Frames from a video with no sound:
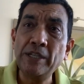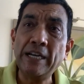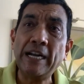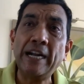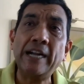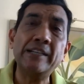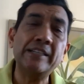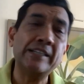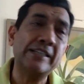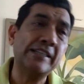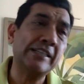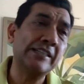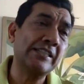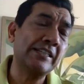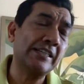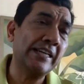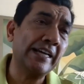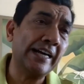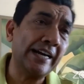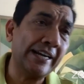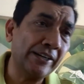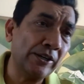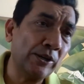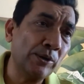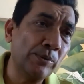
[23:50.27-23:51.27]
that in a
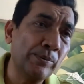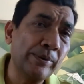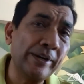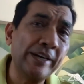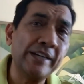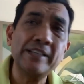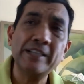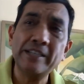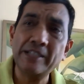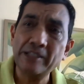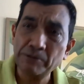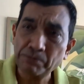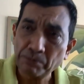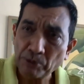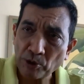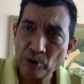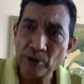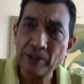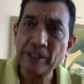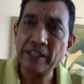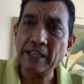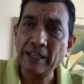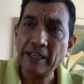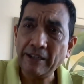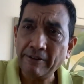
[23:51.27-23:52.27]
scenario where there is more
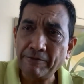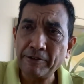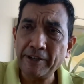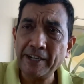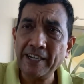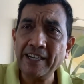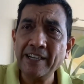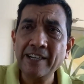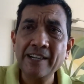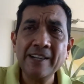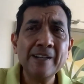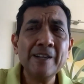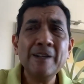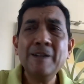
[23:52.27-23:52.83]
delivery,